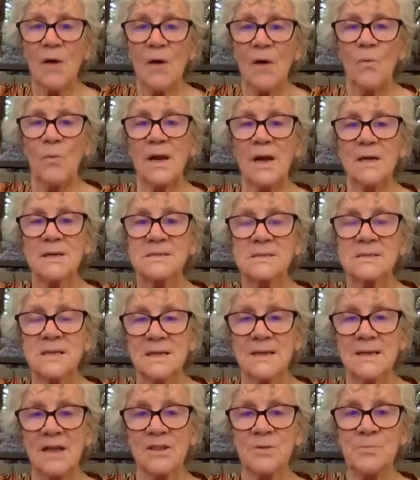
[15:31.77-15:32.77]
When I see
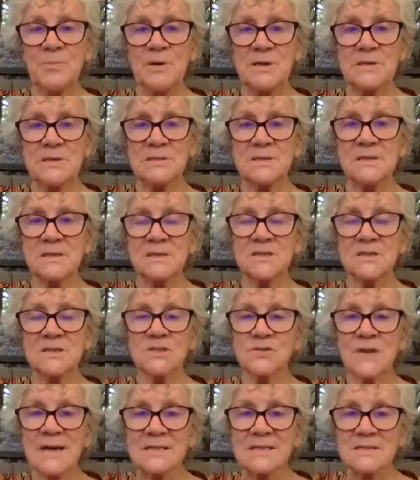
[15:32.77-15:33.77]
another person in
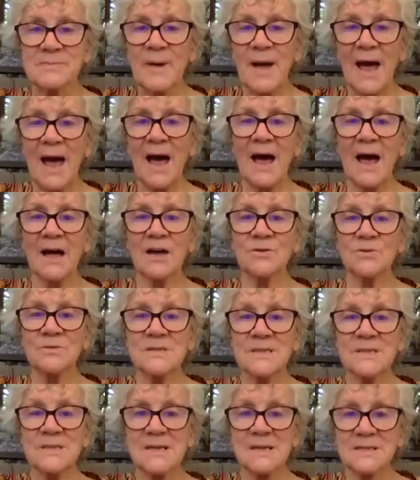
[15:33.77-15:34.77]
distress, my heart
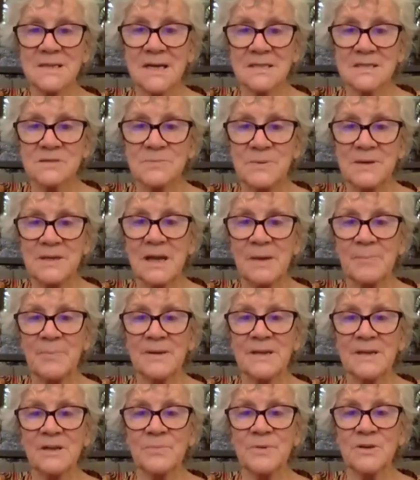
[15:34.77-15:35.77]
also starts to beat up a
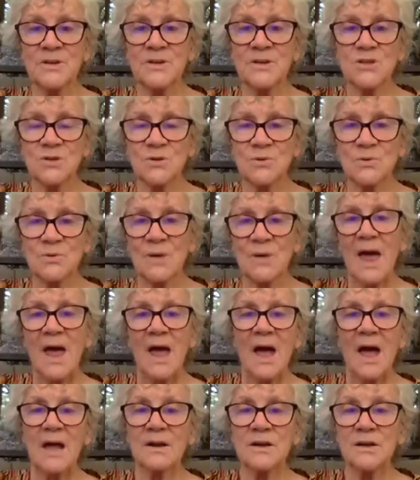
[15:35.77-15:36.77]
little bit too.
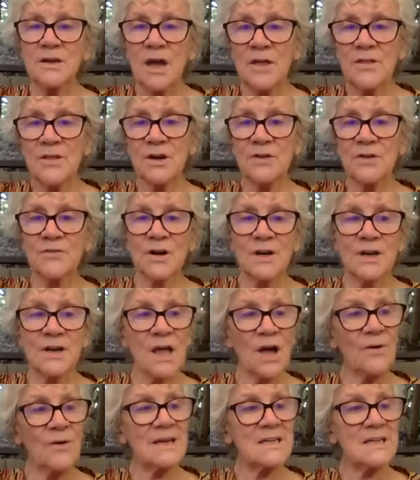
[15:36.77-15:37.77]
And I know that I've got to
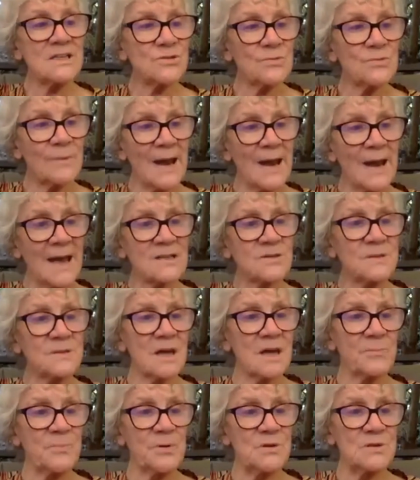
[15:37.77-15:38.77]
go and interact with
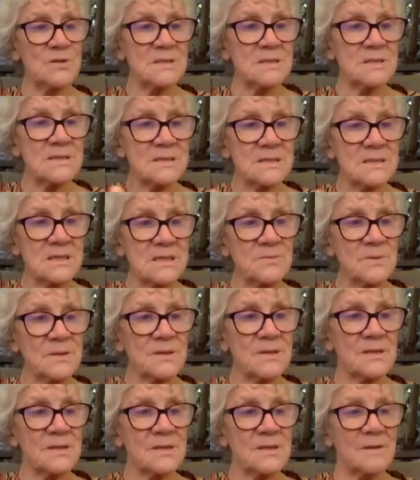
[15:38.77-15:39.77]
that person, to sit with
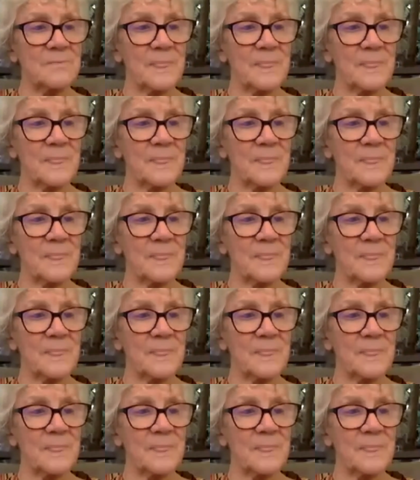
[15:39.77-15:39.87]
them.